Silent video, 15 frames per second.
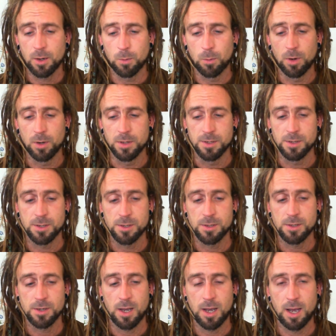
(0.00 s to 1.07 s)

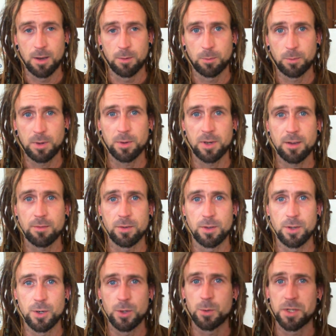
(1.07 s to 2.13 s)
was we were given the
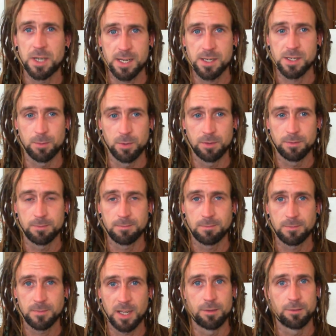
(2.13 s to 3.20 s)
New Testament
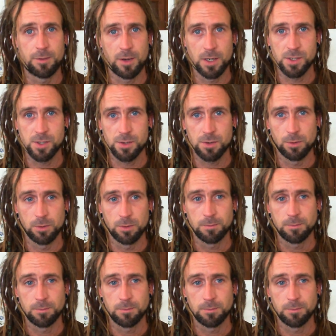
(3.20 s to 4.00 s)
in first school,